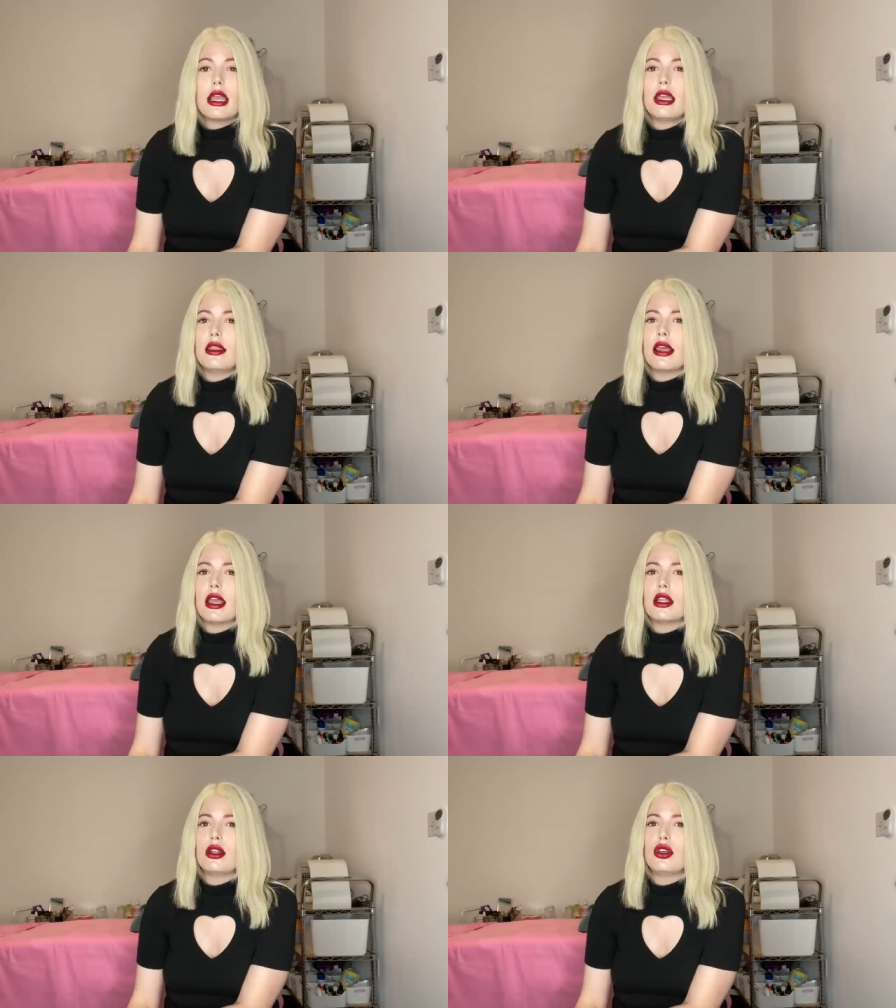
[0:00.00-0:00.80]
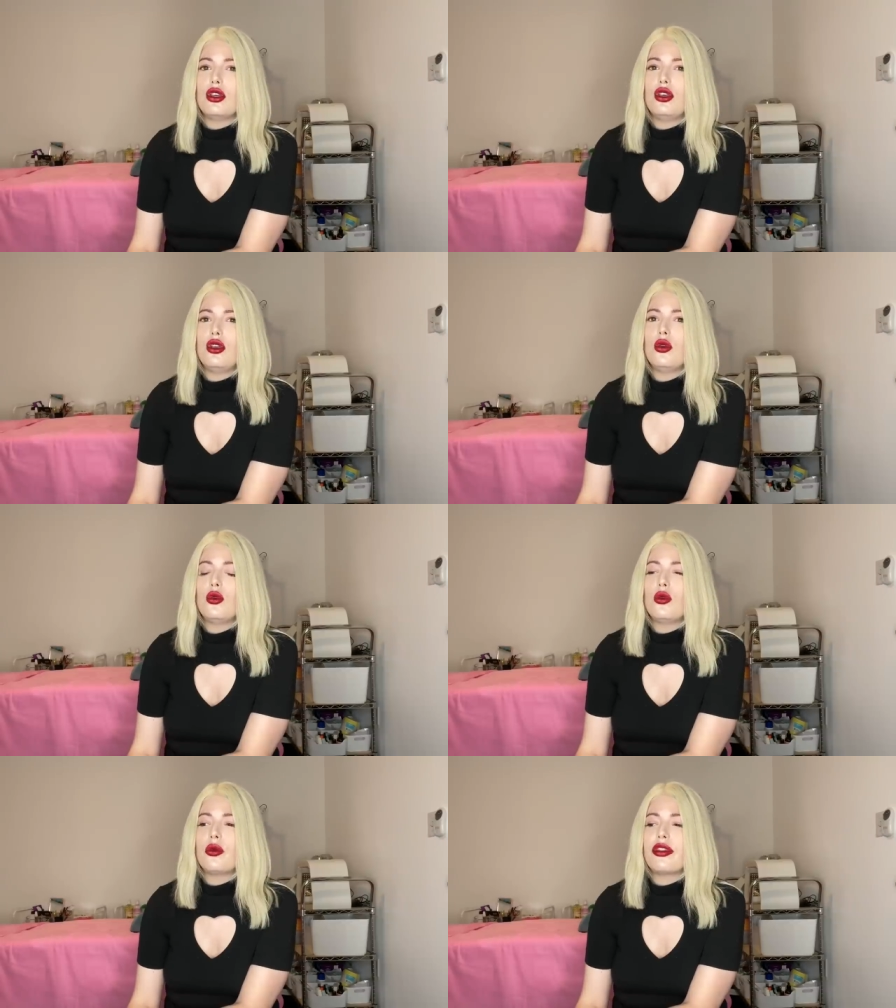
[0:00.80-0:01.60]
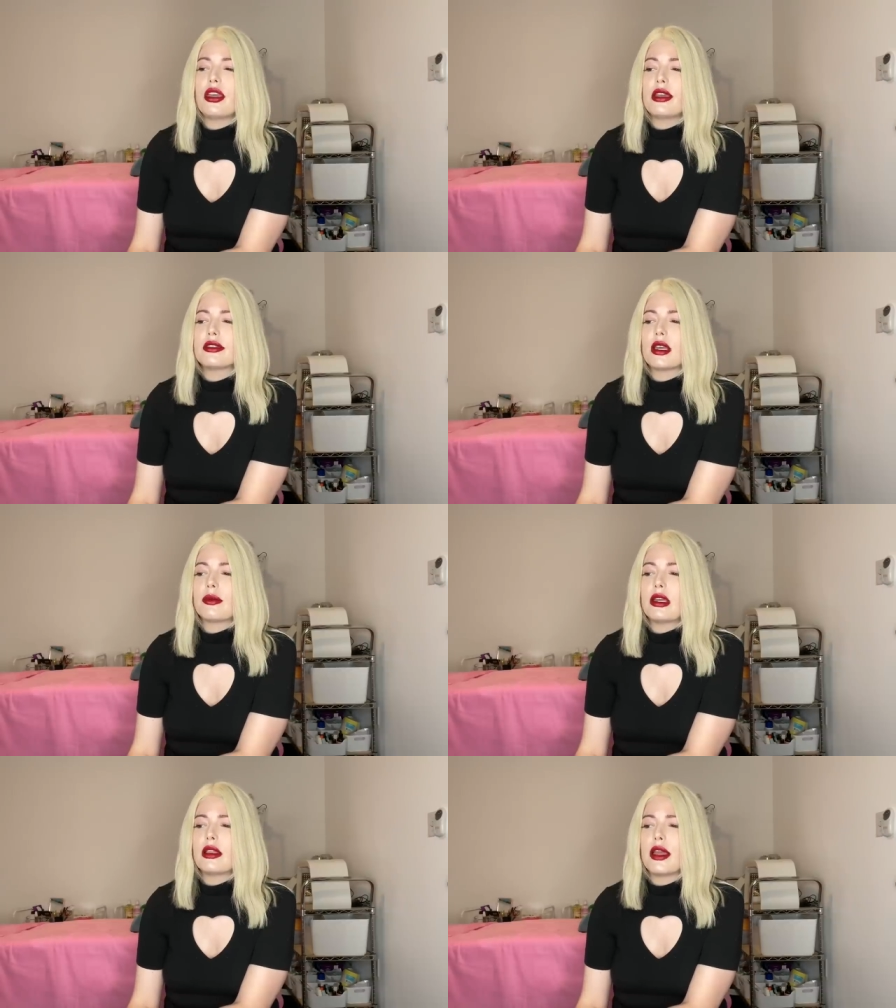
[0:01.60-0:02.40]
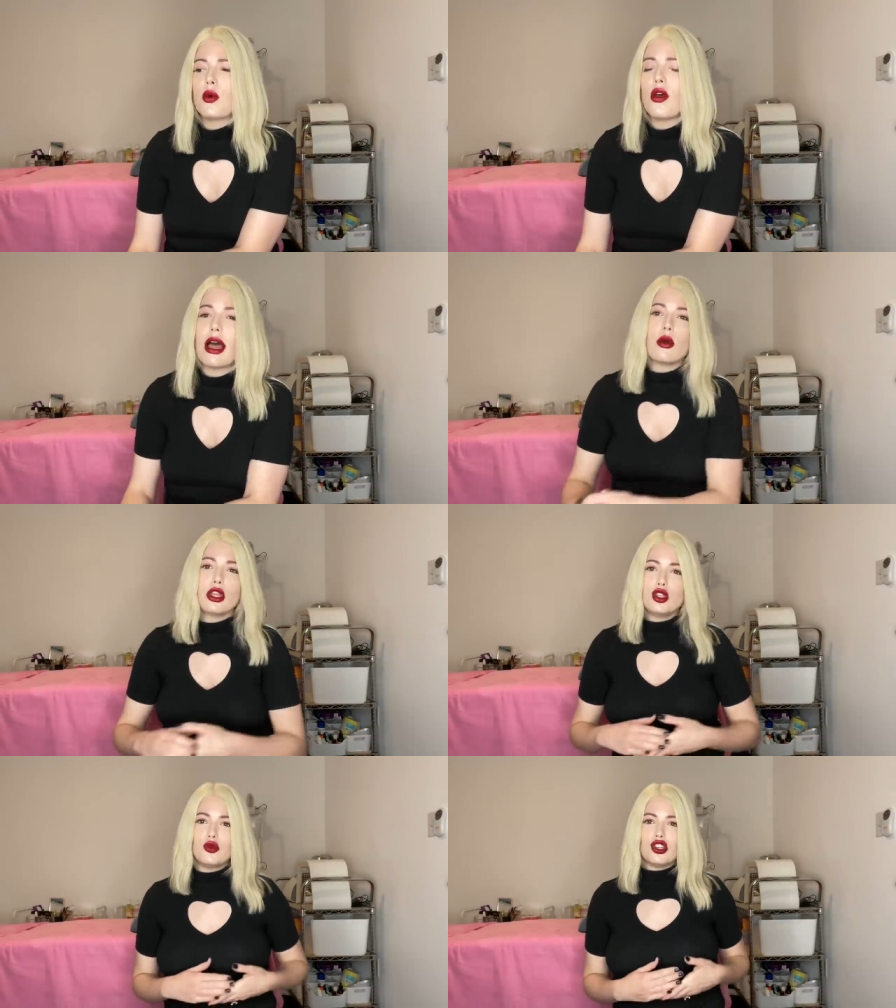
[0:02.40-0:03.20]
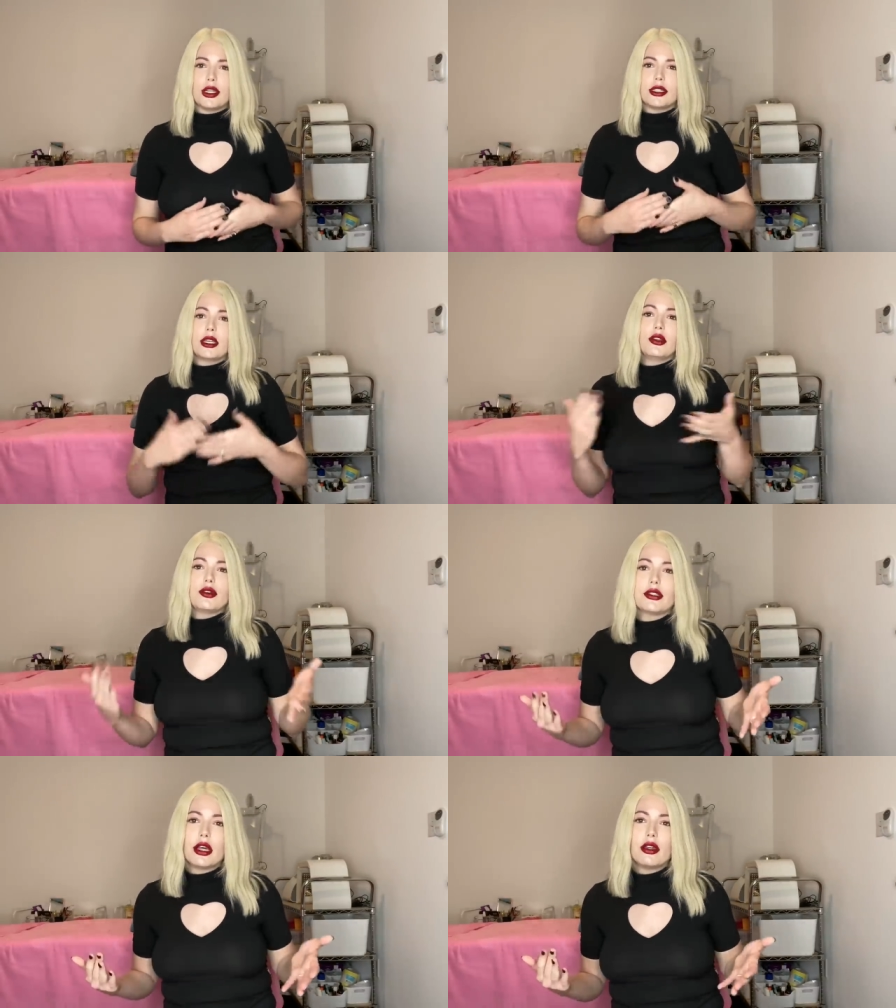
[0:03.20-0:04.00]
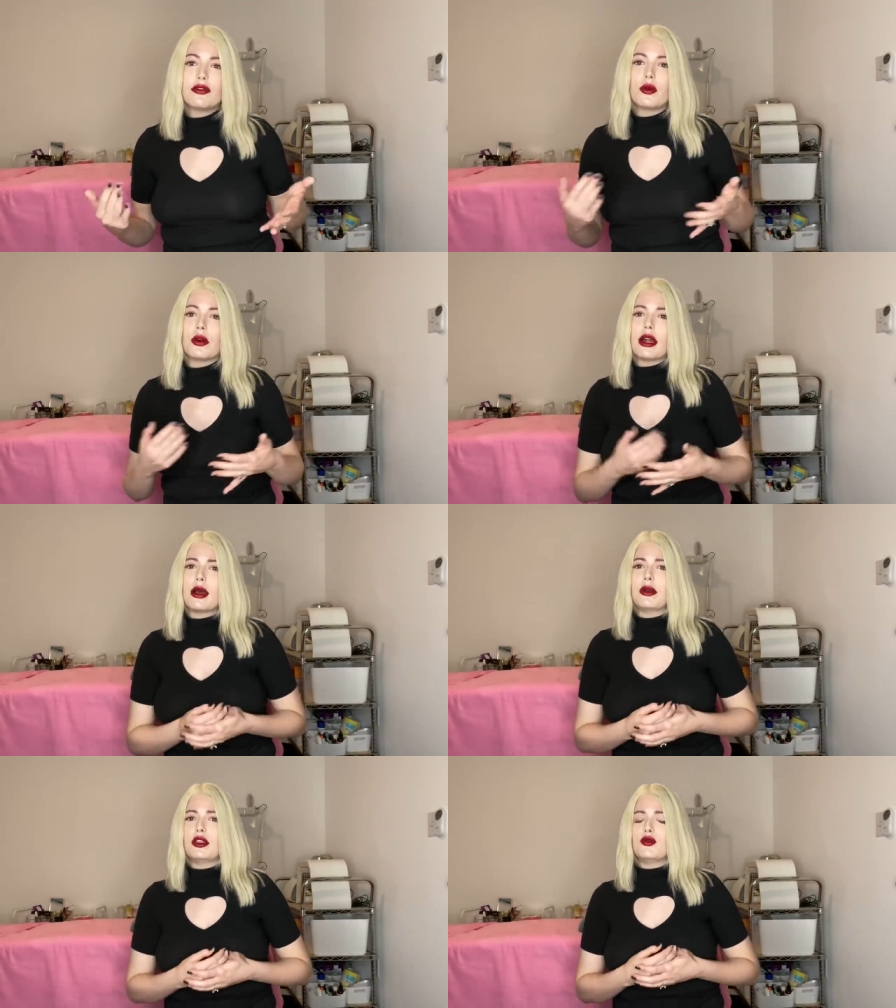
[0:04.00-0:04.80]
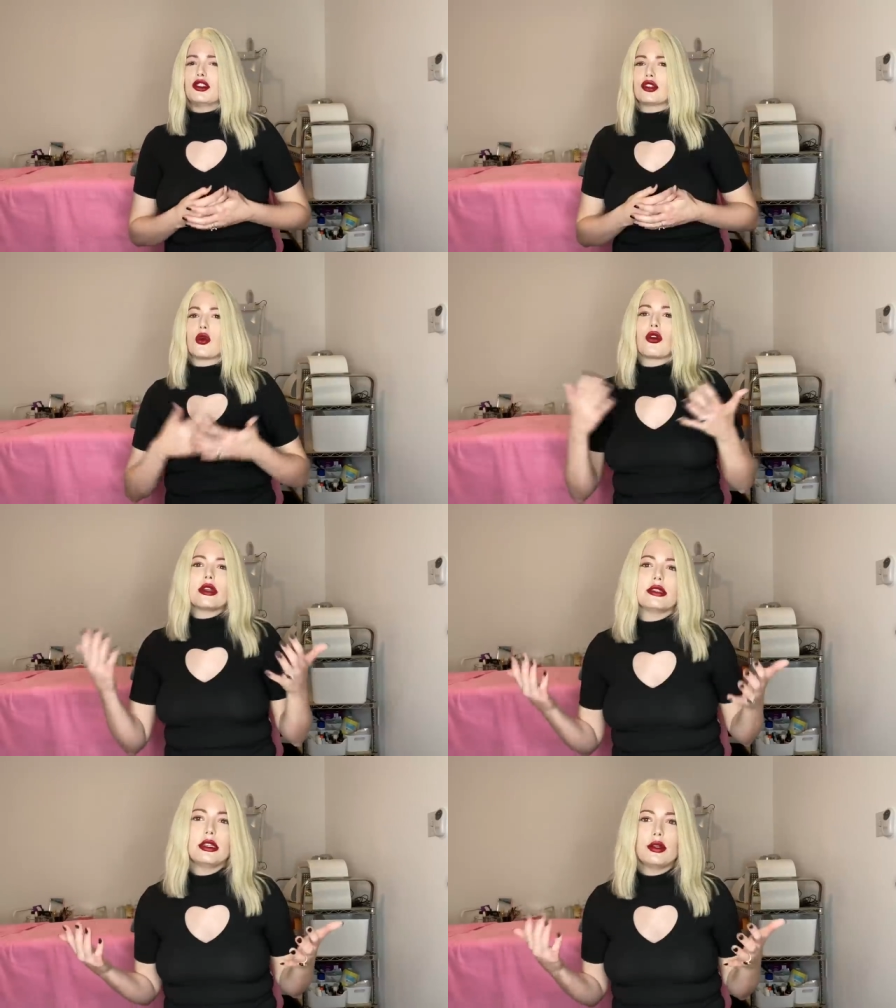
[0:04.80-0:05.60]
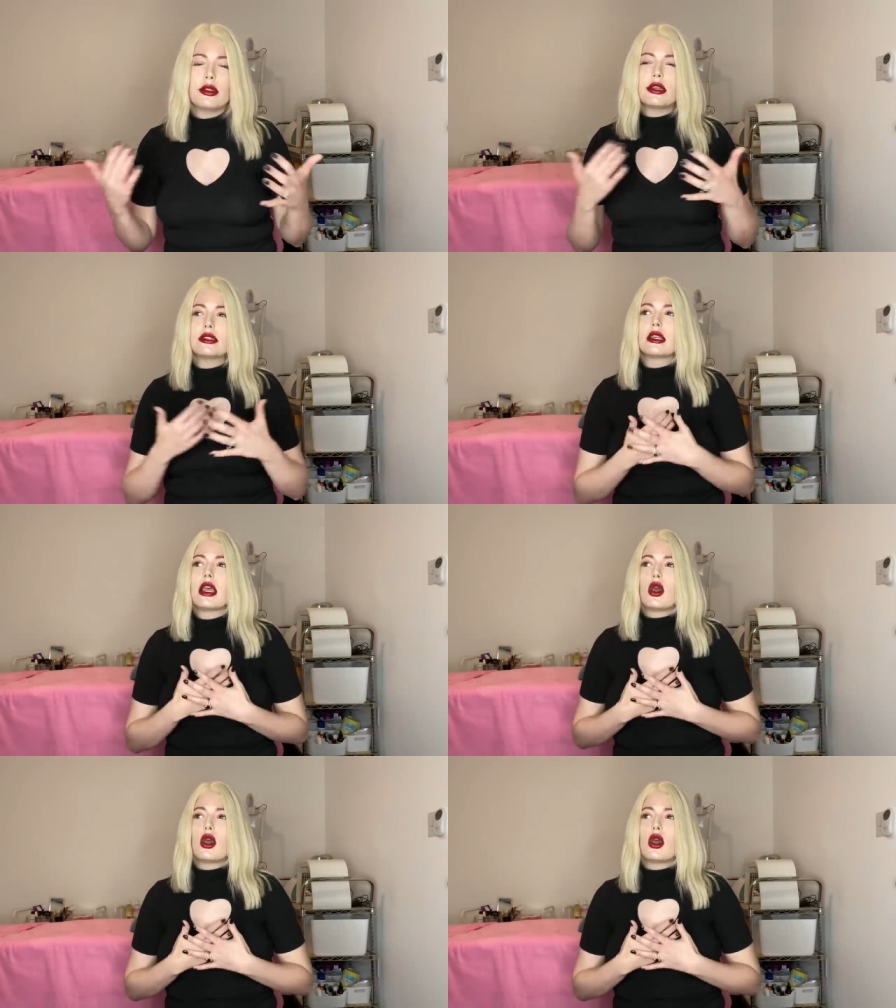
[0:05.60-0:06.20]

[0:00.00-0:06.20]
then you think something like, well, how can you just kill yourself? Or how can you just go crazy and do this?